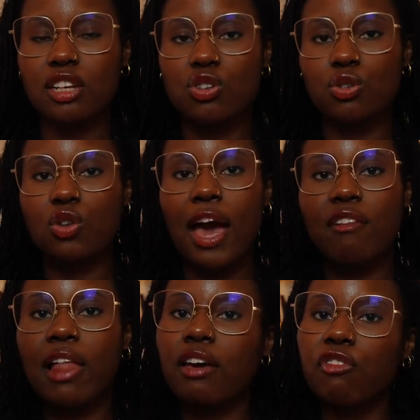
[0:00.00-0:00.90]
to
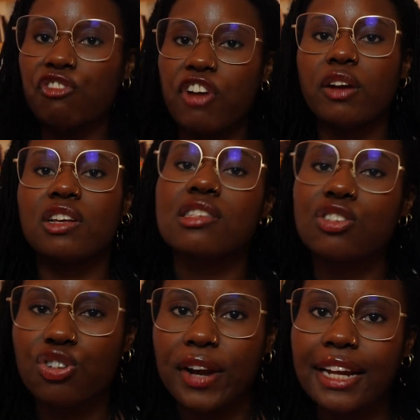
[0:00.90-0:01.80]
have like a very
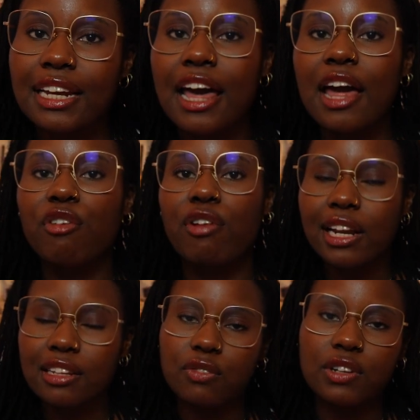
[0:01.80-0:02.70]
straight,
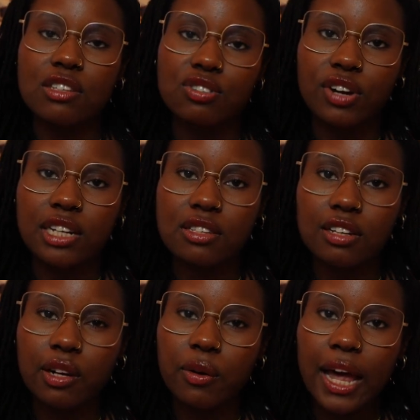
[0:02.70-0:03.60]
relatively straight
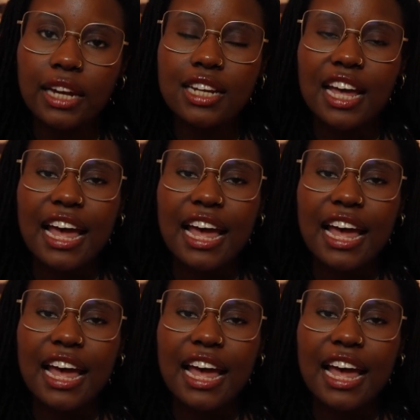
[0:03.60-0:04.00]
silhouette.